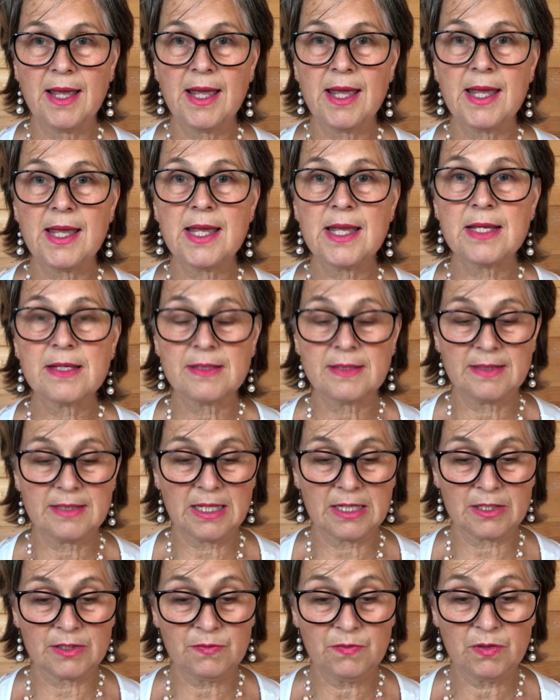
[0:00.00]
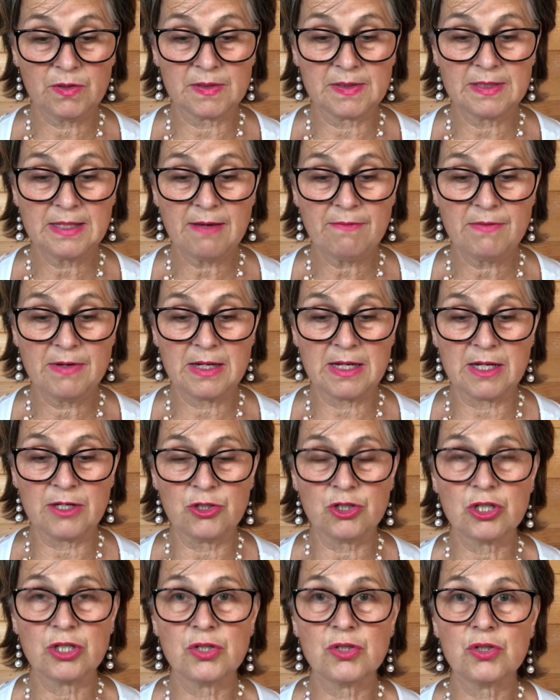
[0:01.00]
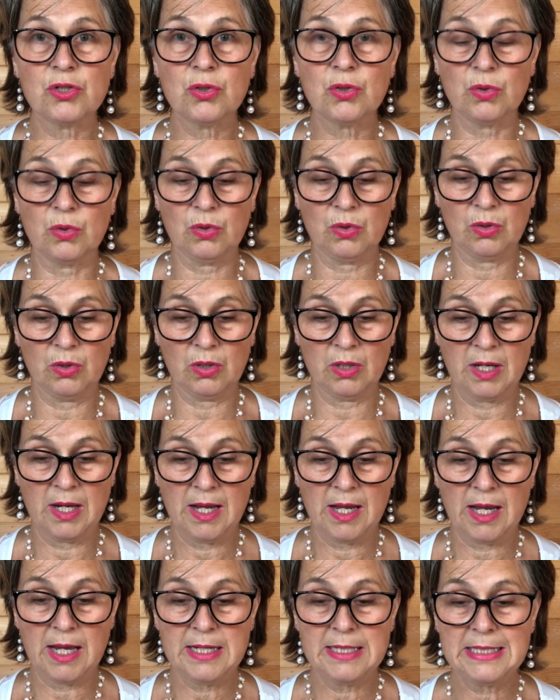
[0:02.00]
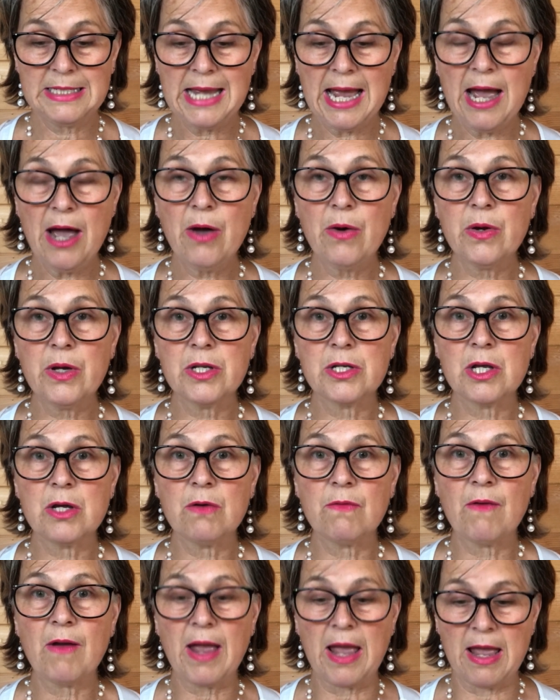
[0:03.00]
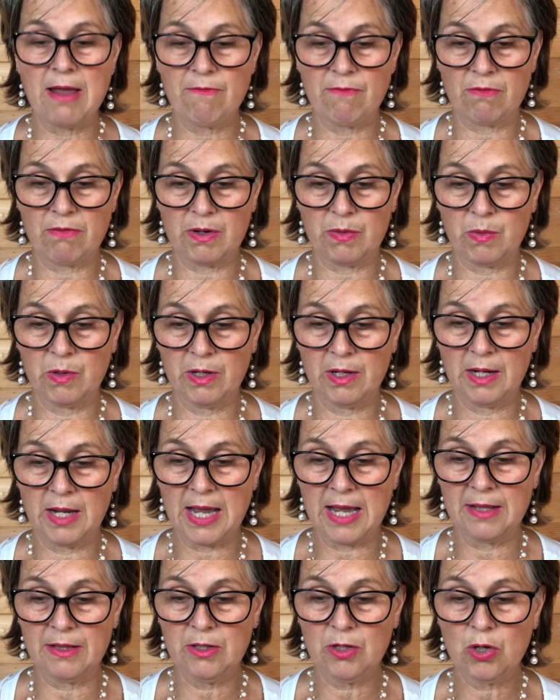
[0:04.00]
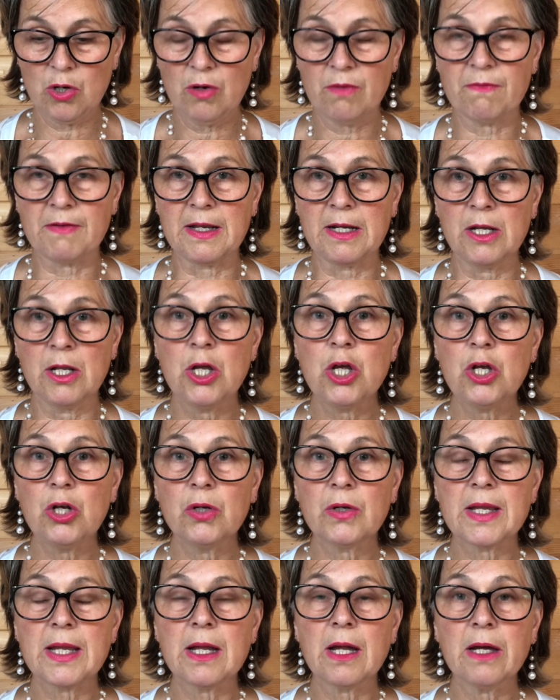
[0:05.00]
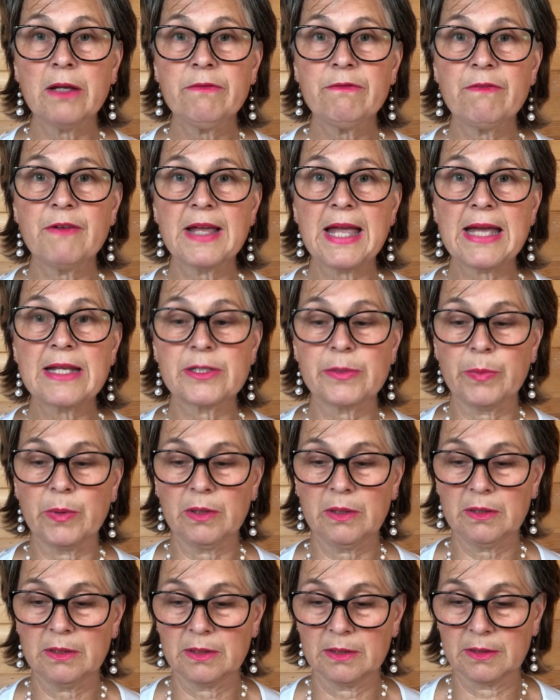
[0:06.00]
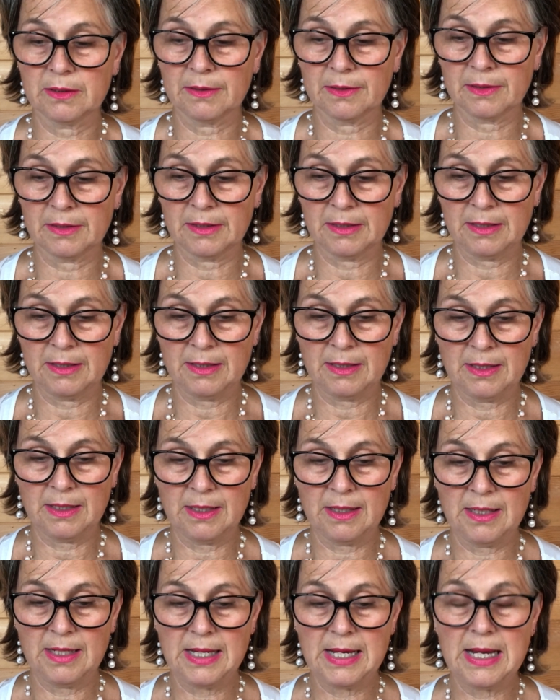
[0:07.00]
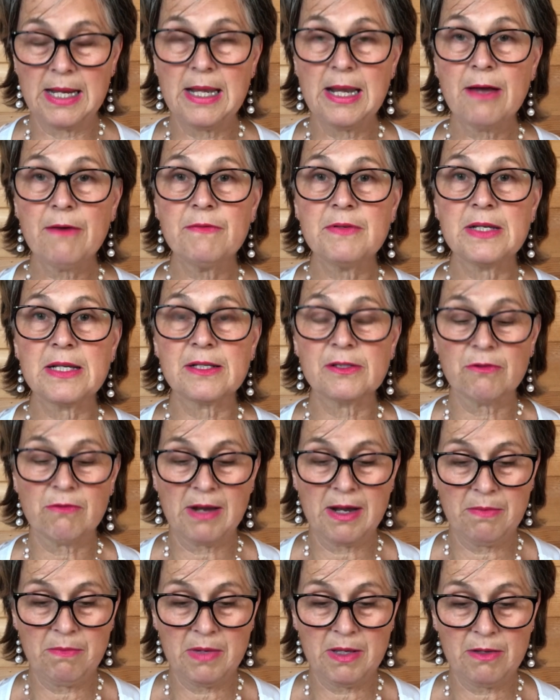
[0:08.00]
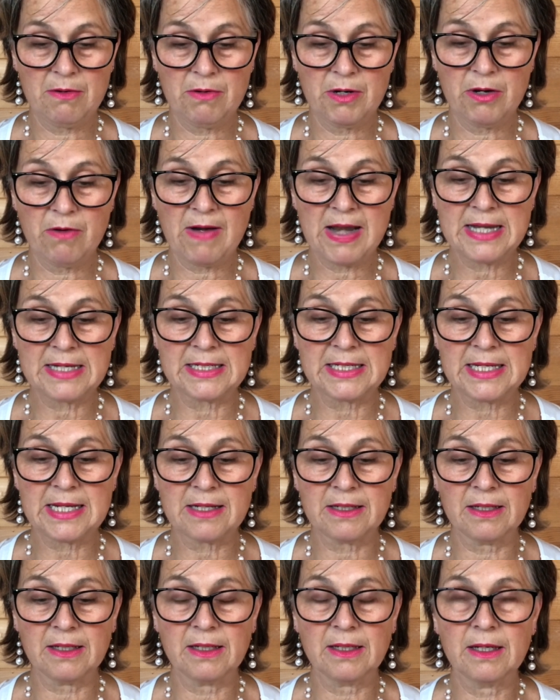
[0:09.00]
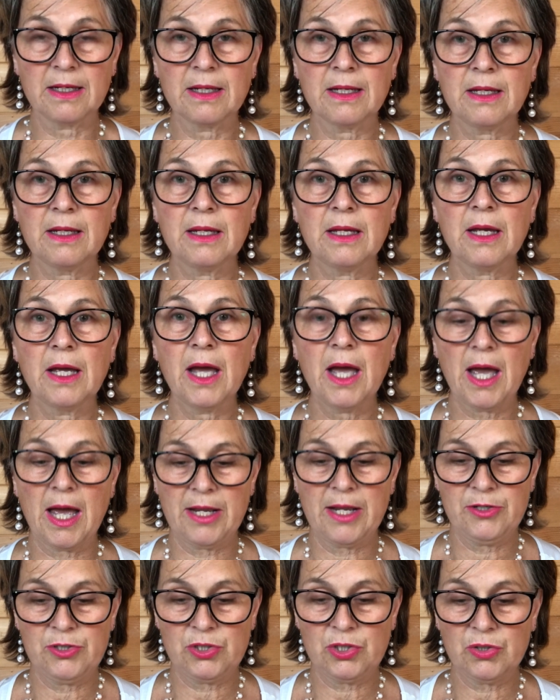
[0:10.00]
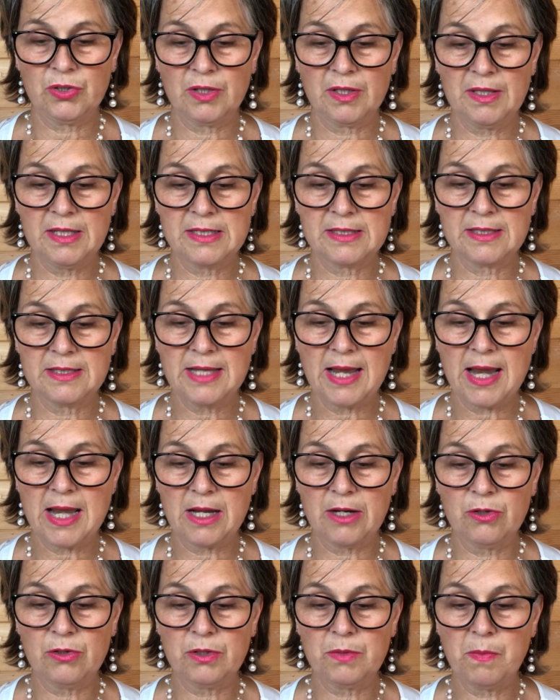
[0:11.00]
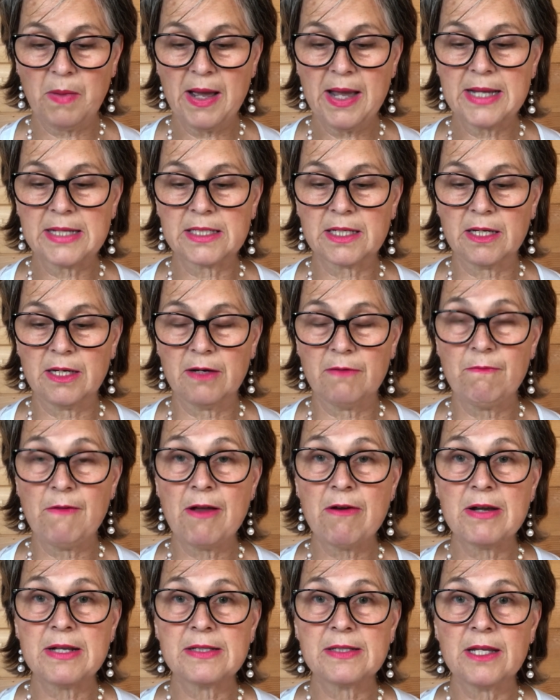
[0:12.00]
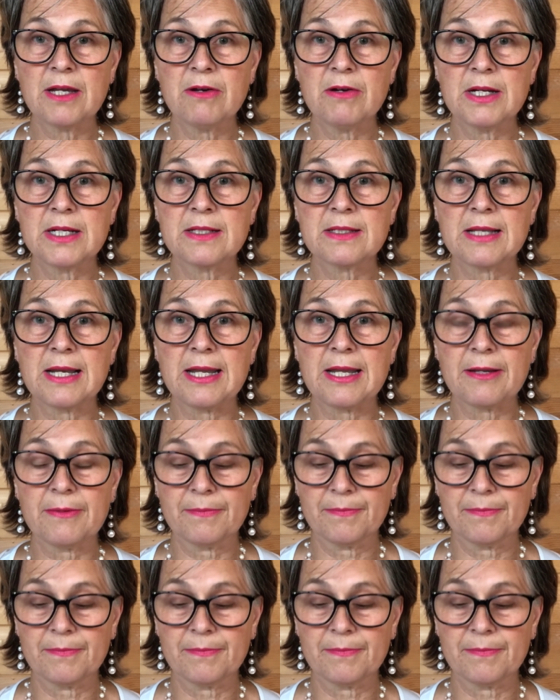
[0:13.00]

He is 6'7" tall and towered over everyone and the coffin, looking unforgettable. He loved his grandmother a great deal and took this saying goodbye to her very seriously.